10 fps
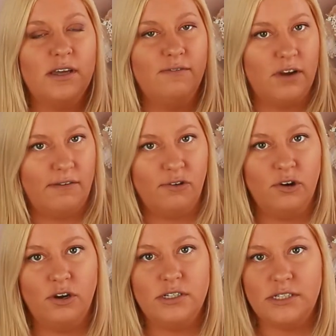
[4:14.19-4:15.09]
I've
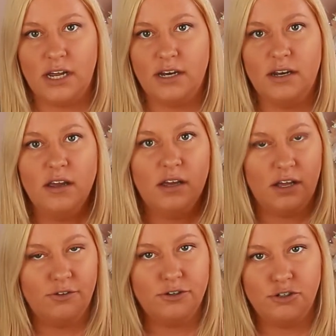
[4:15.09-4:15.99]
never done a
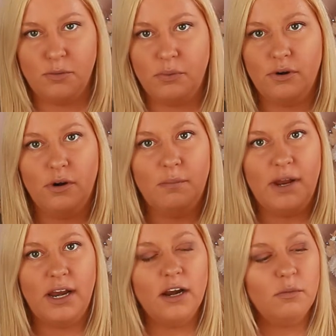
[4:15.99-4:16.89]
color stripper on my
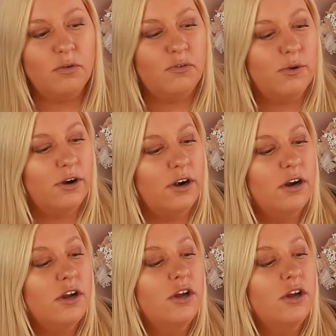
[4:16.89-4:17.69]
hair before,